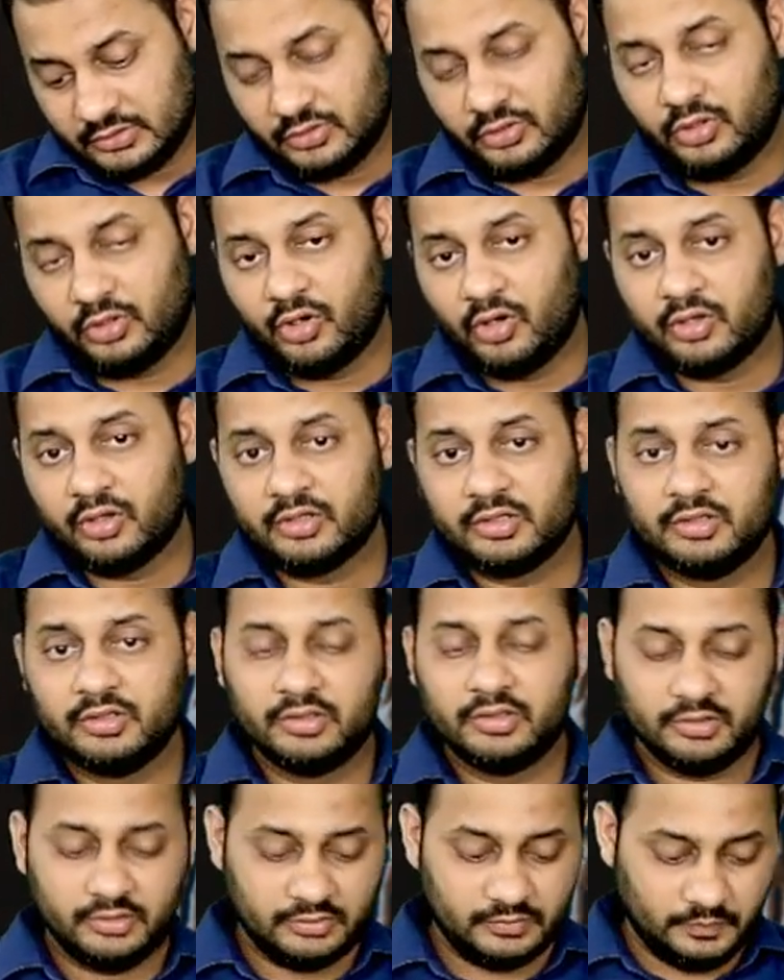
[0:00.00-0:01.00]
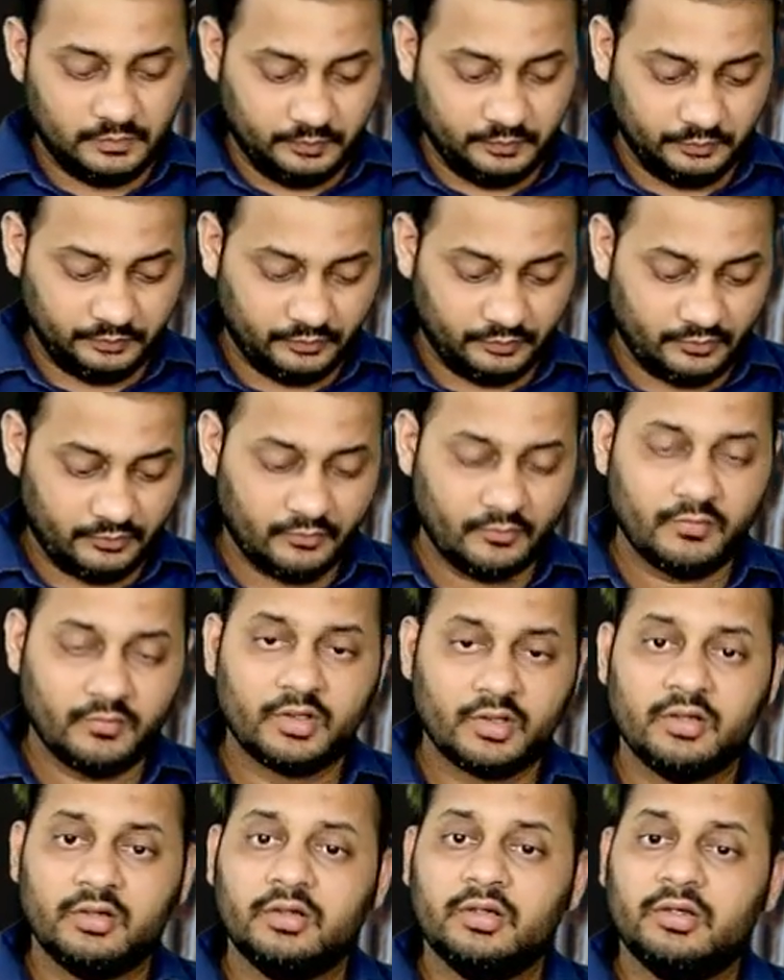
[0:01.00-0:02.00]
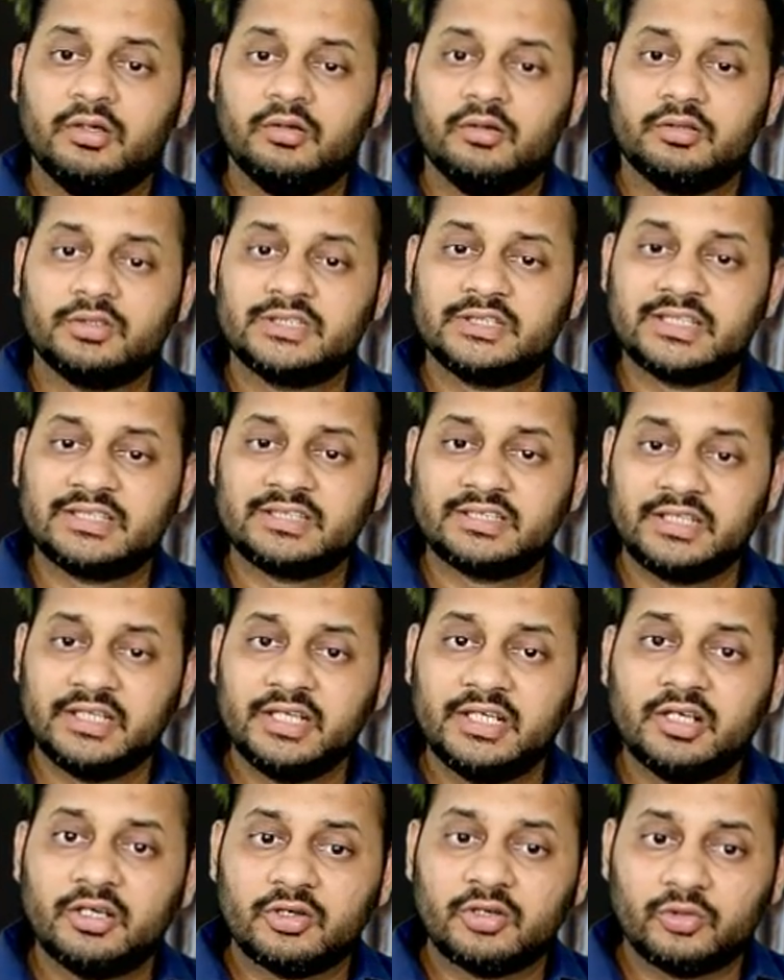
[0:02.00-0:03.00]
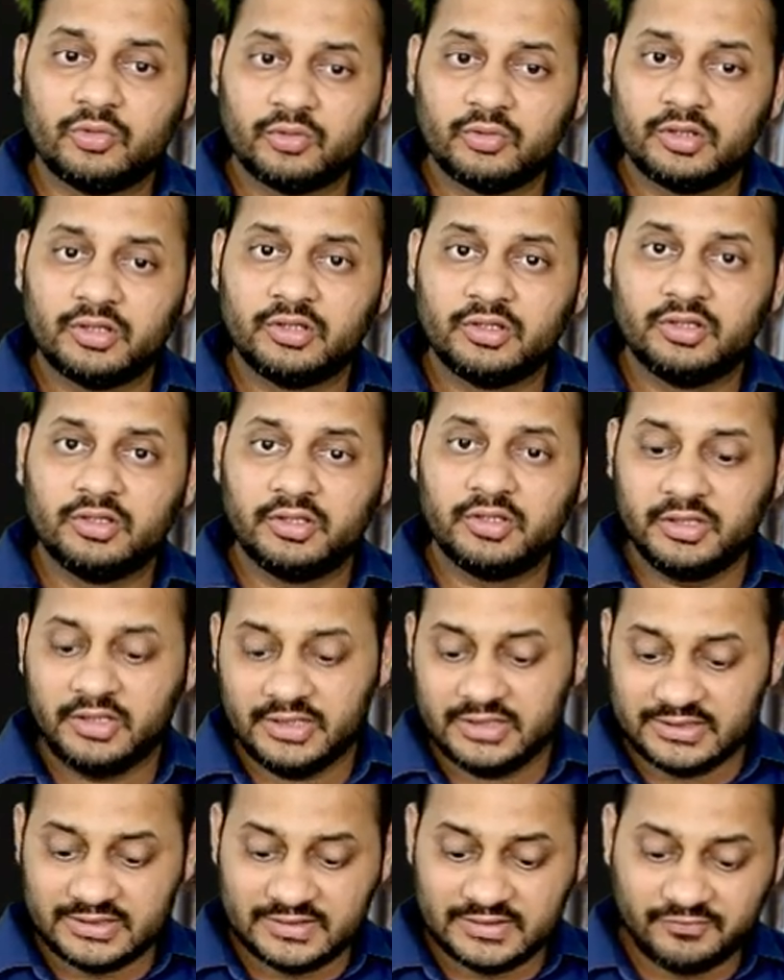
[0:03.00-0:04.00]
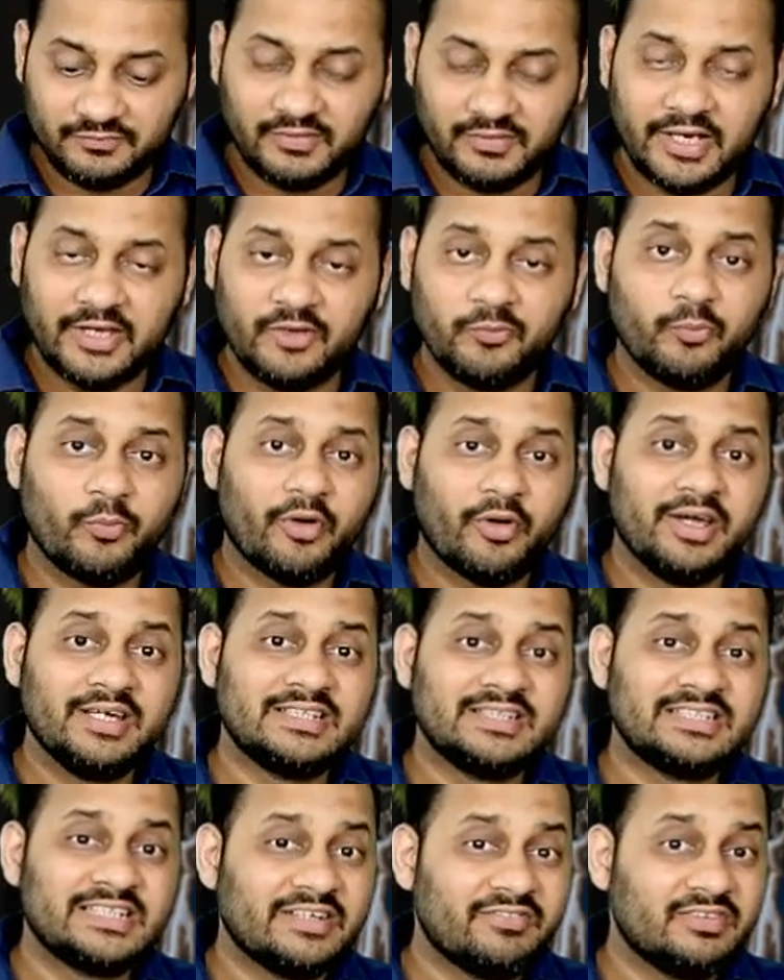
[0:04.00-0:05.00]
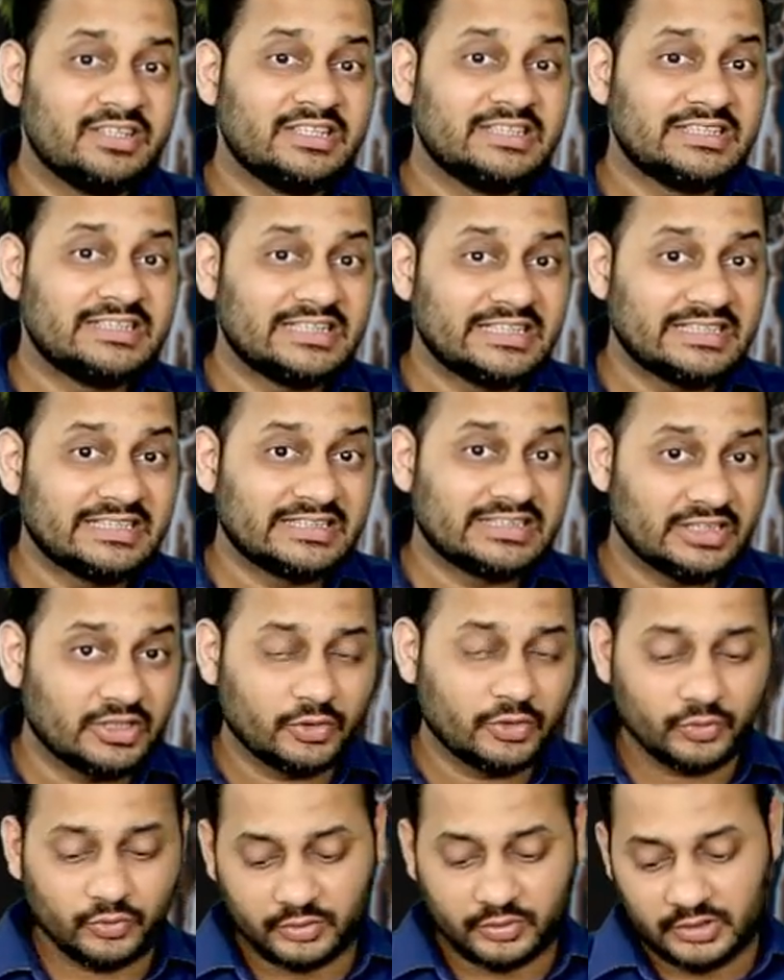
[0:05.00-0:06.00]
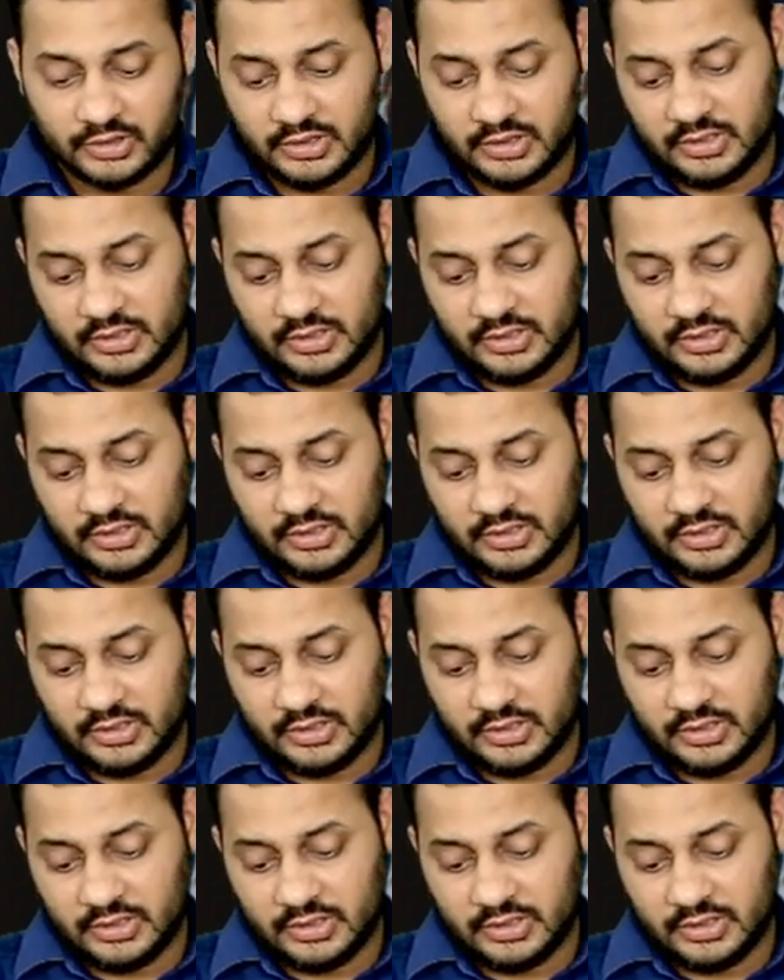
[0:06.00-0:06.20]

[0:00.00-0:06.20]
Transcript: on 60 crore is 5.76 crore.